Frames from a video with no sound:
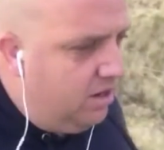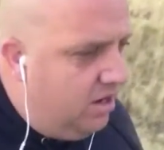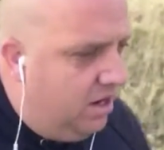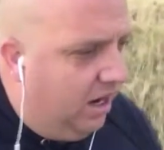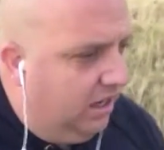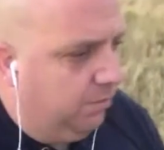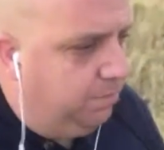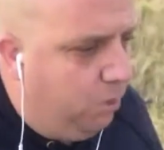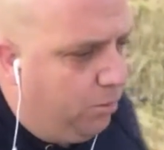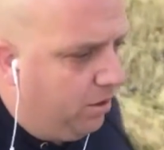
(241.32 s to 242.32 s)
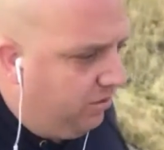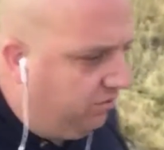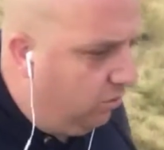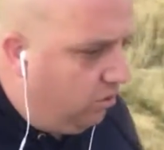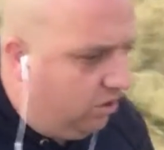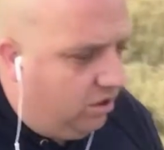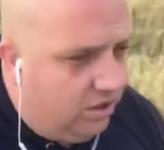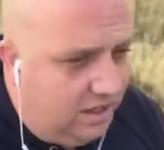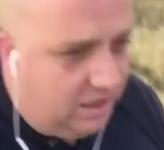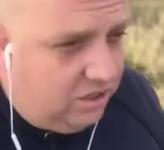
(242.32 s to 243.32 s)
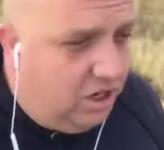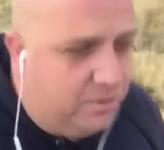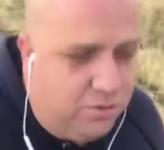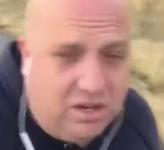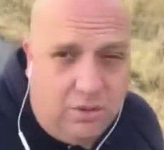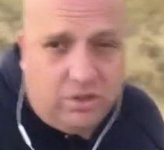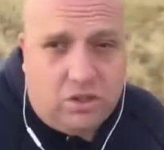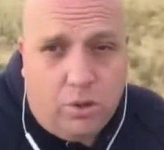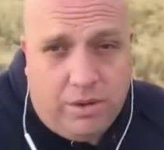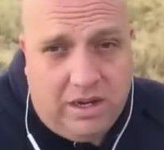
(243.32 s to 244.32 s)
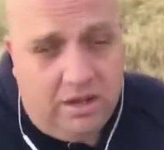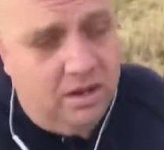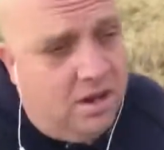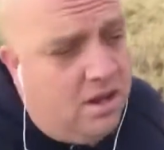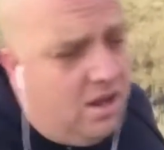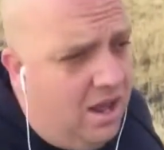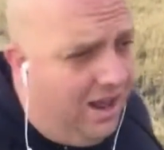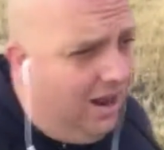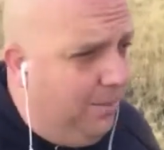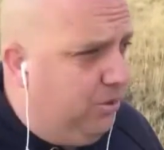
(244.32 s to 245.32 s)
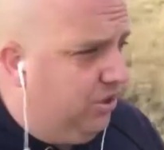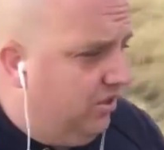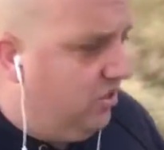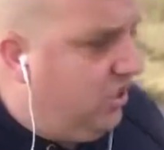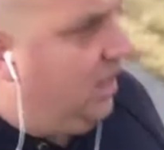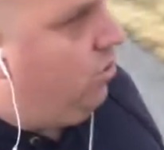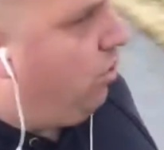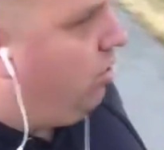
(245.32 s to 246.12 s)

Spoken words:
I could poop on the floor. The dog's presented with so many options that in order to